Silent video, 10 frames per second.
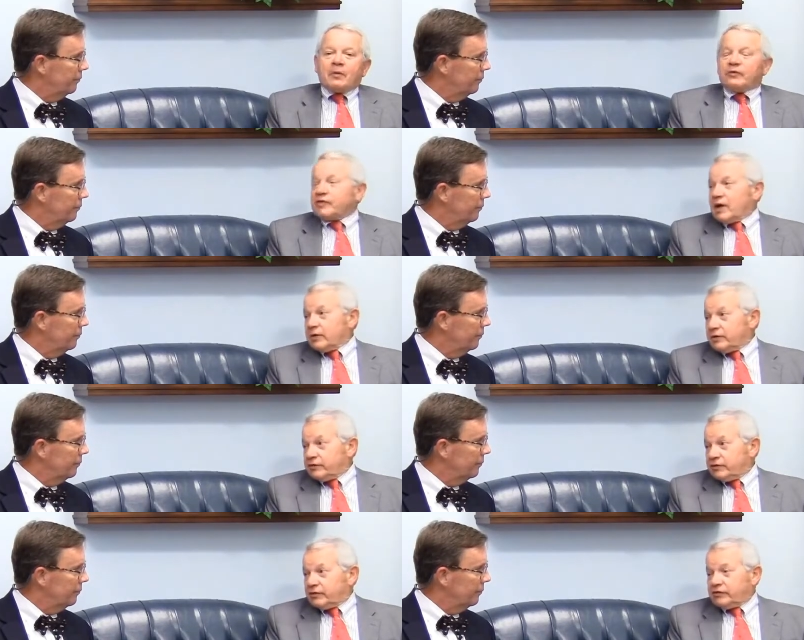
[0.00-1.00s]
Speaker 1: I was hired
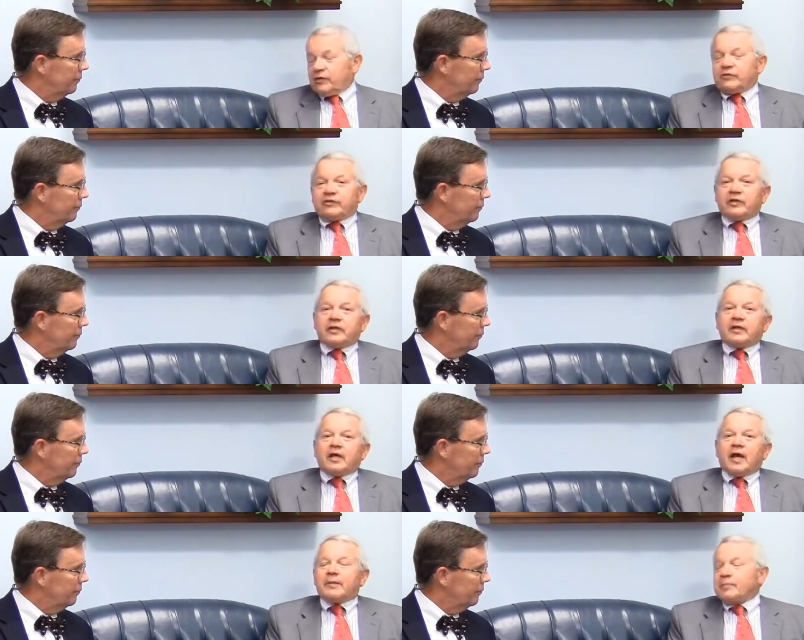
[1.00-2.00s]
as an associate
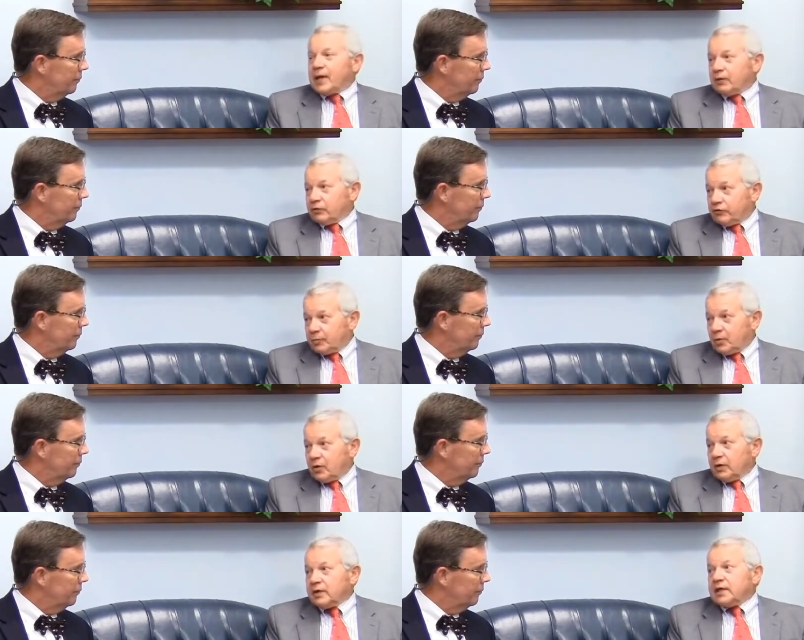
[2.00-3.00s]
at Ballard
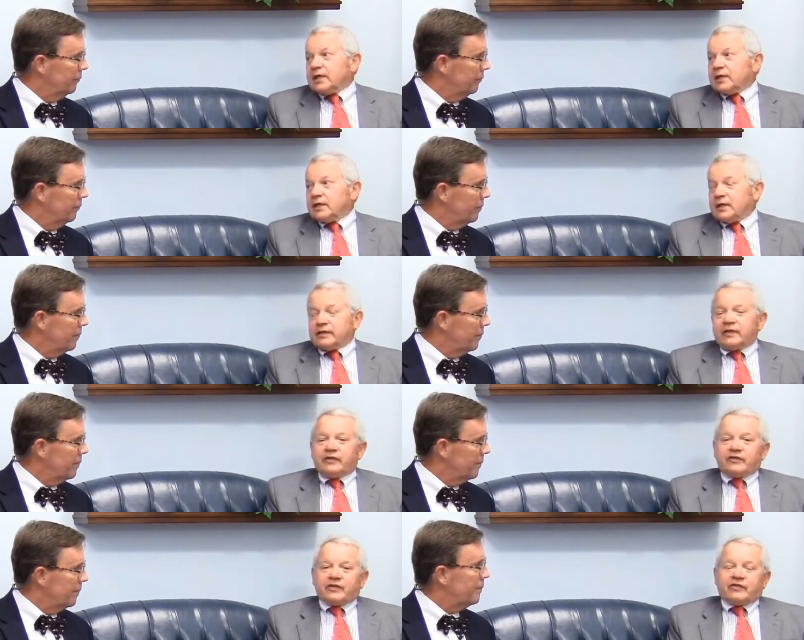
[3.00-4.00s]
Spahr in
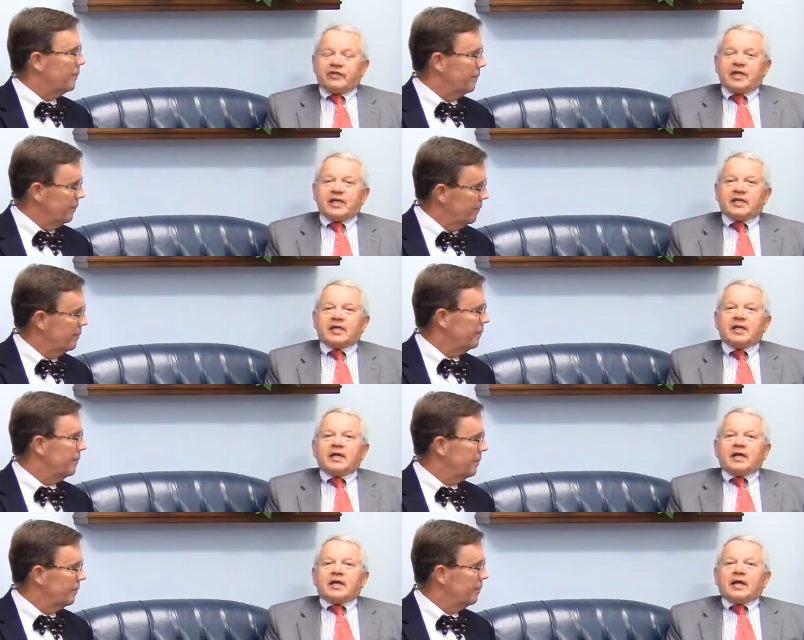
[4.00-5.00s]
1968.
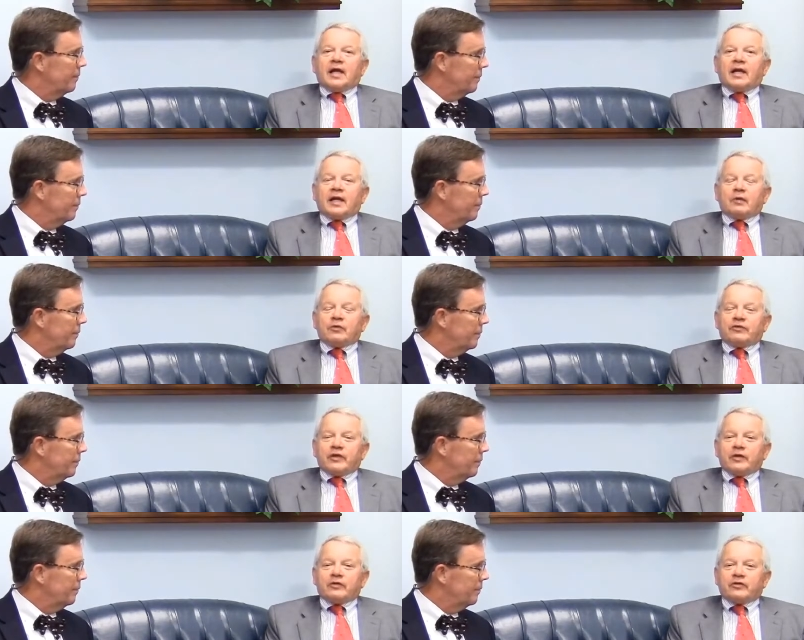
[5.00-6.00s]
And I was
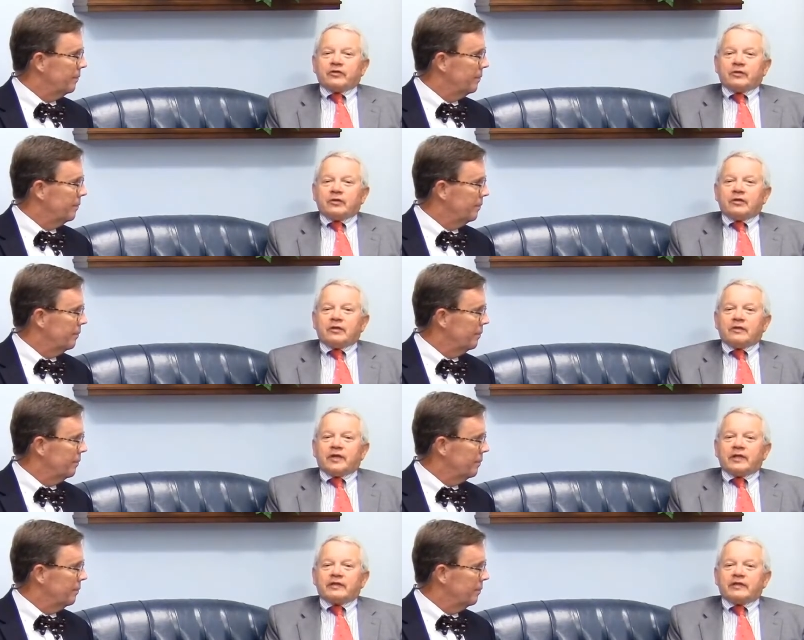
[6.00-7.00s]
there till
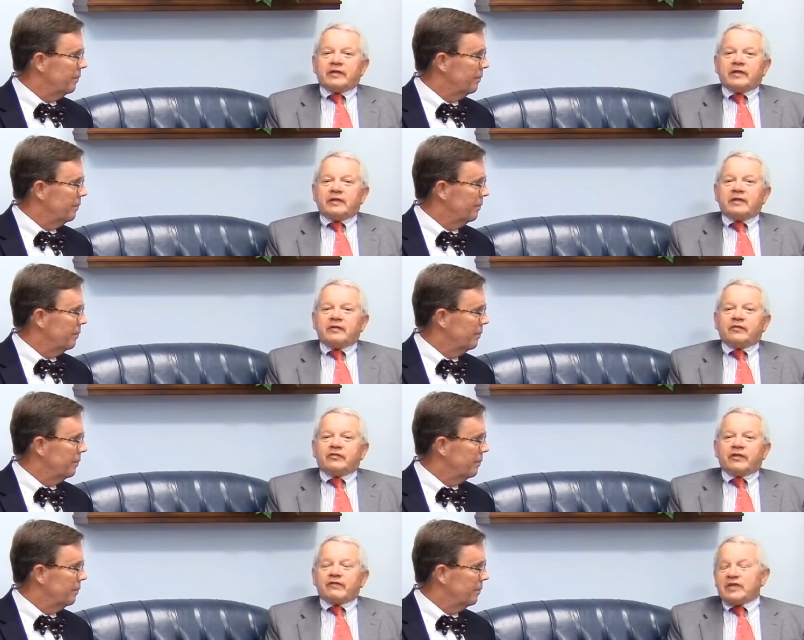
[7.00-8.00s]

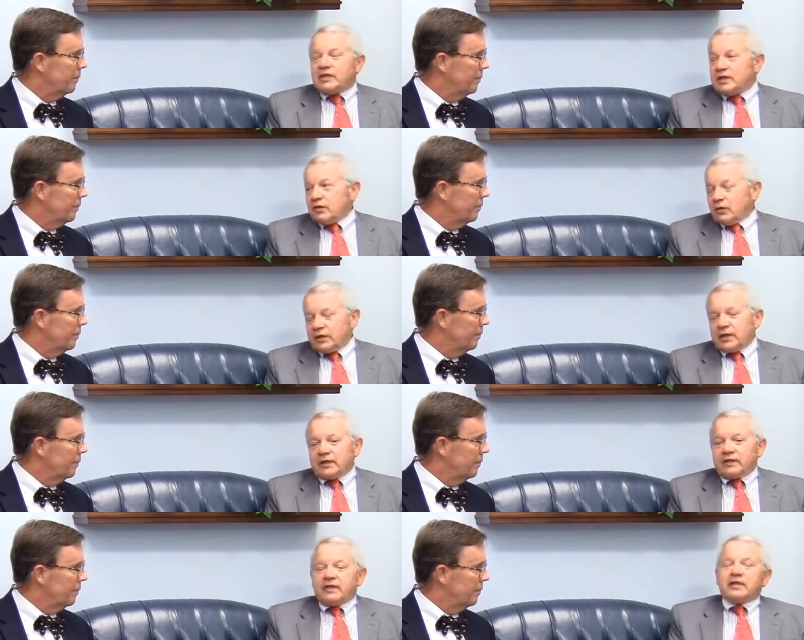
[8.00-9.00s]
1970, early
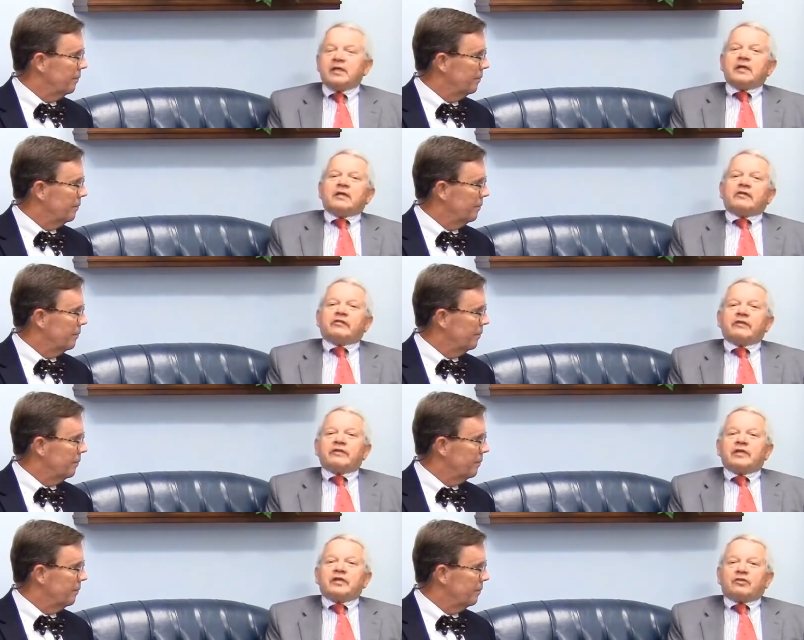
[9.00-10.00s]

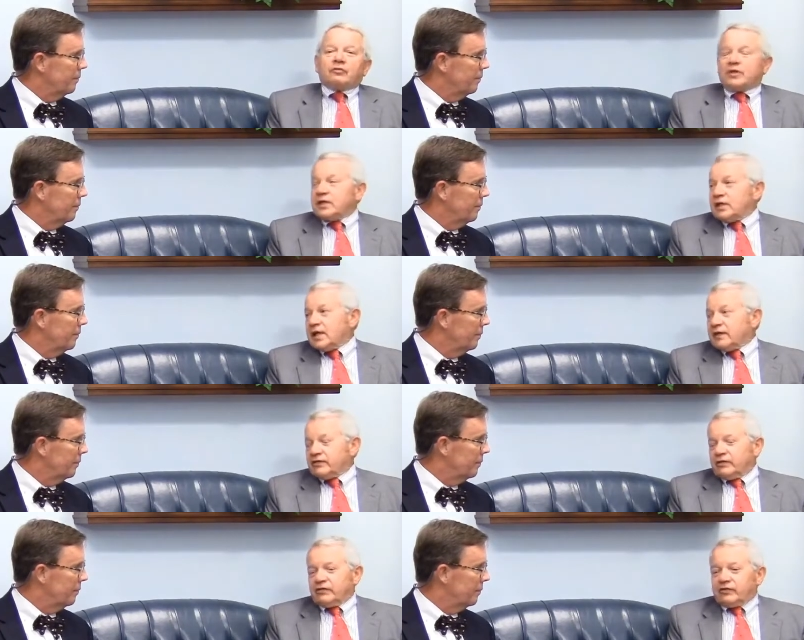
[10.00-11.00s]
1973
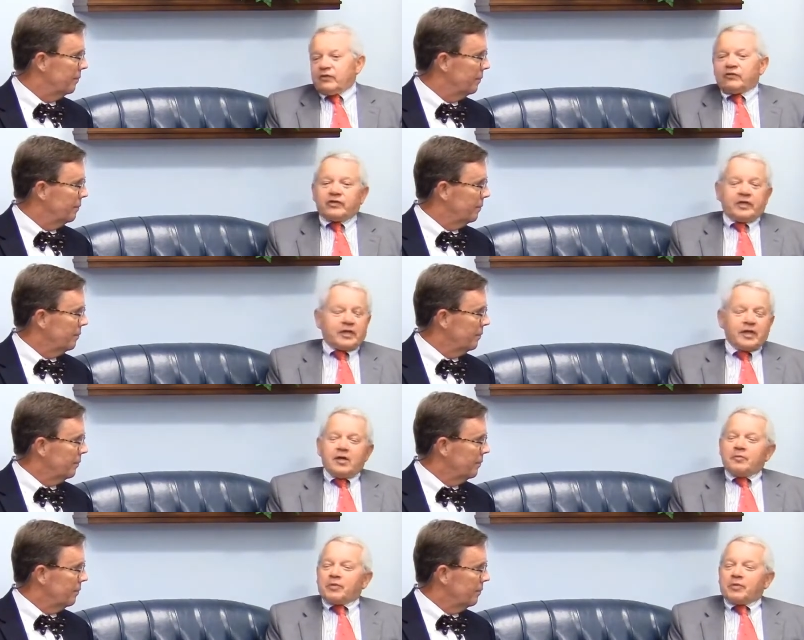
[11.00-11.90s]
as an mm-hmm. associate.